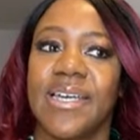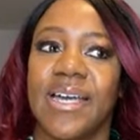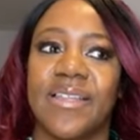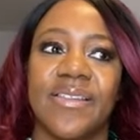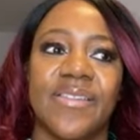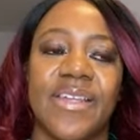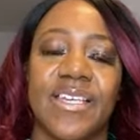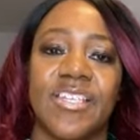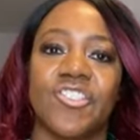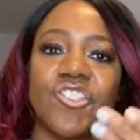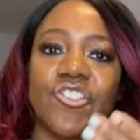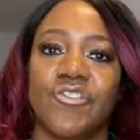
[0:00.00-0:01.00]
And then they can
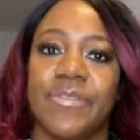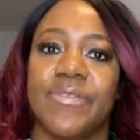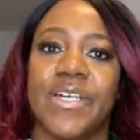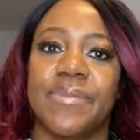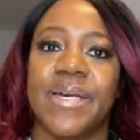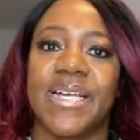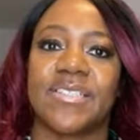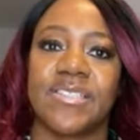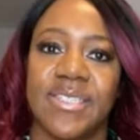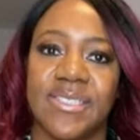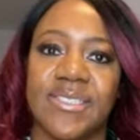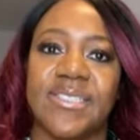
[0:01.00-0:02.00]
just revert back to,
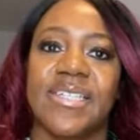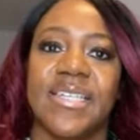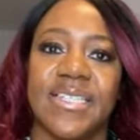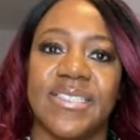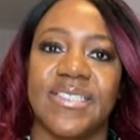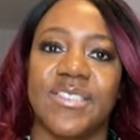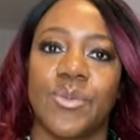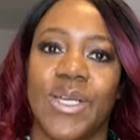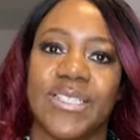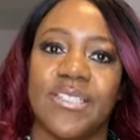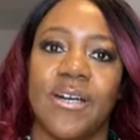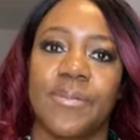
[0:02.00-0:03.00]
this is the easiest way
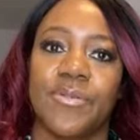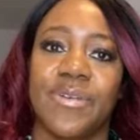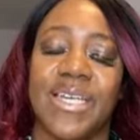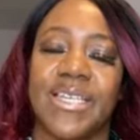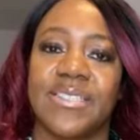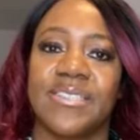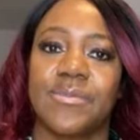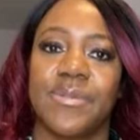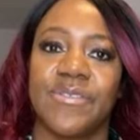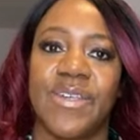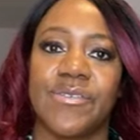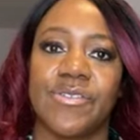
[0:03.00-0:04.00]
to operate, is to be
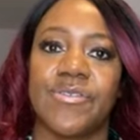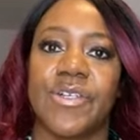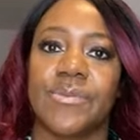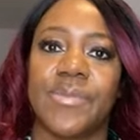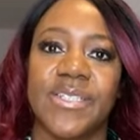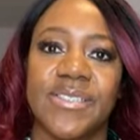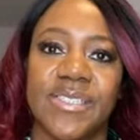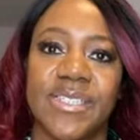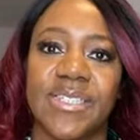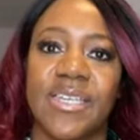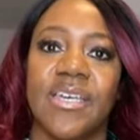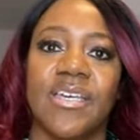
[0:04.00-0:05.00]
very robotic.